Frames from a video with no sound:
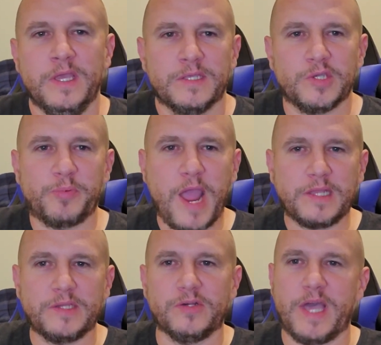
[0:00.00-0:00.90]
So
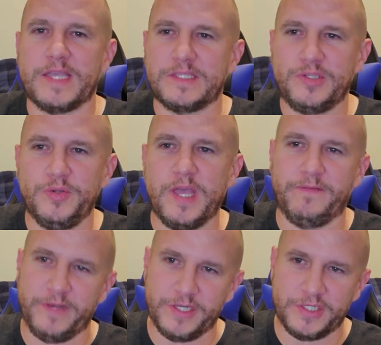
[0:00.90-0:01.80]
Practical has two
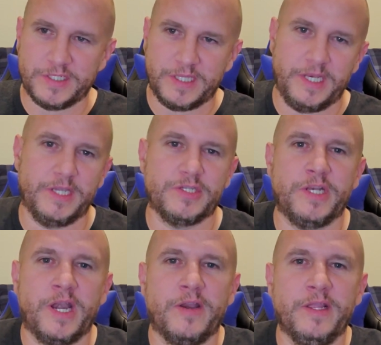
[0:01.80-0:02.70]
definitions in the
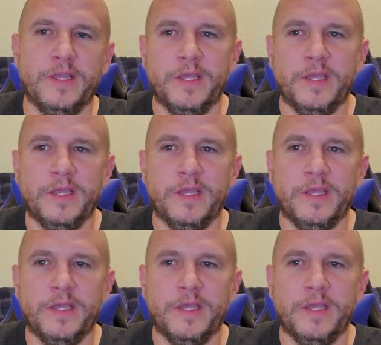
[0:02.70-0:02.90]
dictionary.